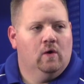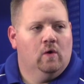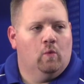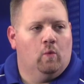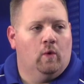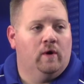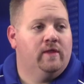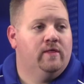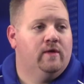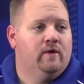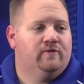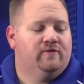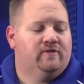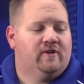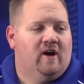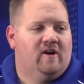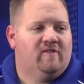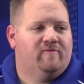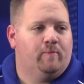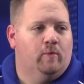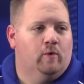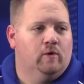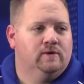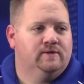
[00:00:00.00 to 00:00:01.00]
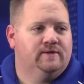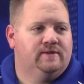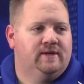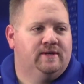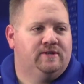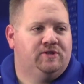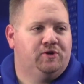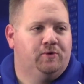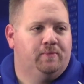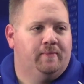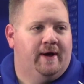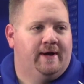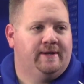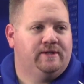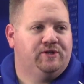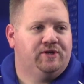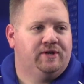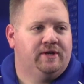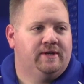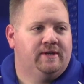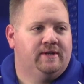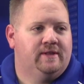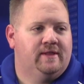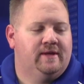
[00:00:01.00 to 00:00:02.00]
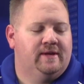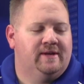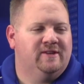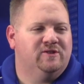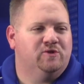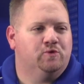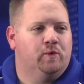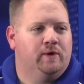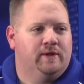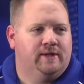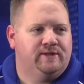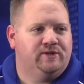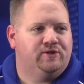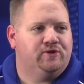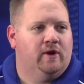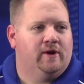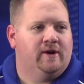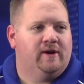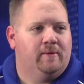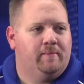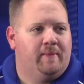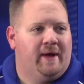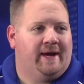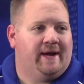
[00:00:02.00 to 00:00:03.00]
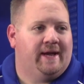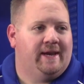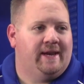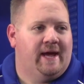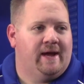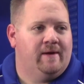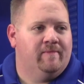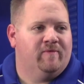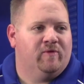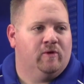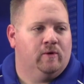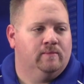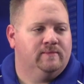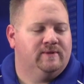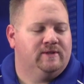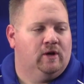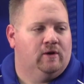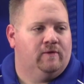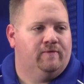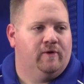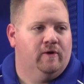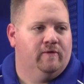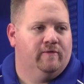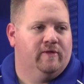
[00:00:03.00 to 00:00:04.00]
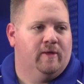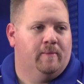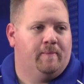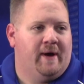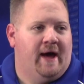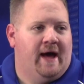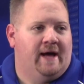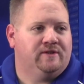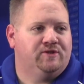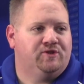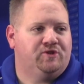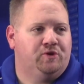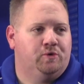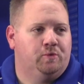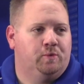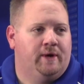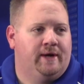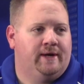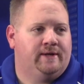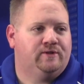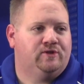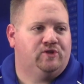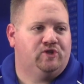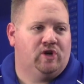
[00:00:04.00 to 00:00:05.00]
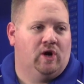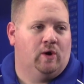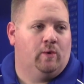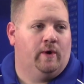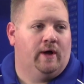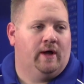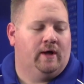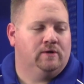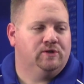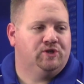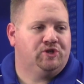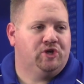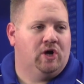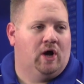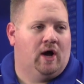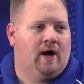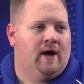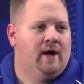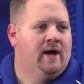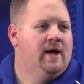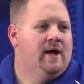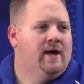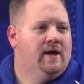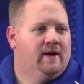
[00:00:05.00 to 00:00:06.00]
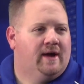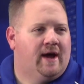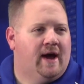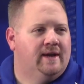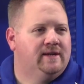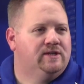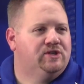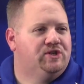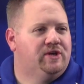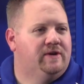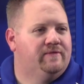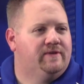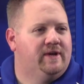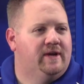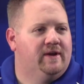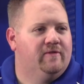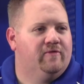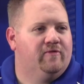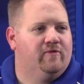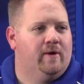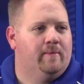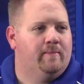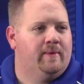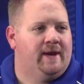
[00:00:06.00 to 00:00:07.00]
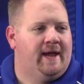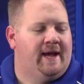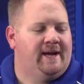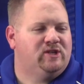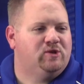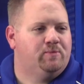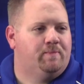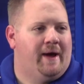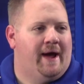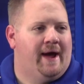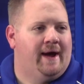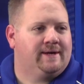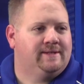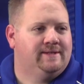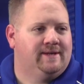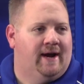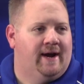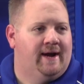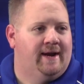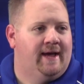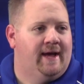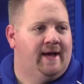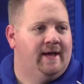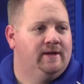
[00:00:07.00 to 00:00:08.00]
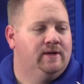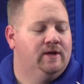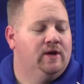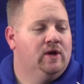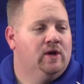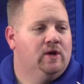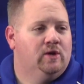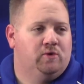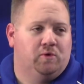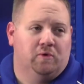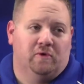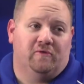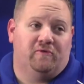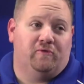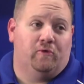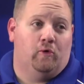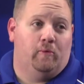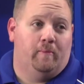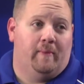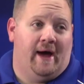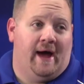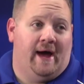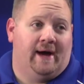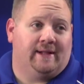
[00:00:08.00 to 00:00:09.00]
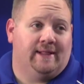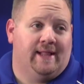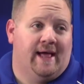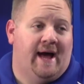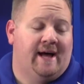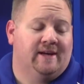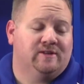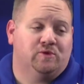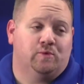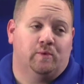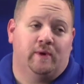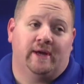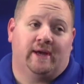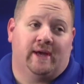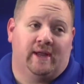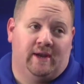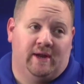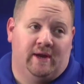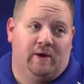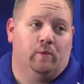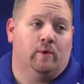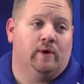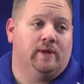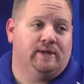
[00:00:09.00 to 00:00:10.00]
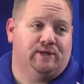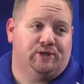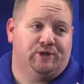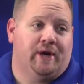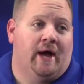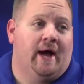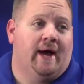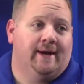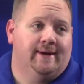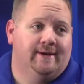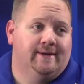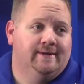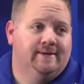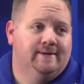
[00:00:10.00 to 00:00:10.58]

One of those sophomores that you mentioned is really starting to make a name for himself over the past 2 weeks, Joel Shaw, kind of shifting from an H-back tight end to a fullback last week, and he really shined.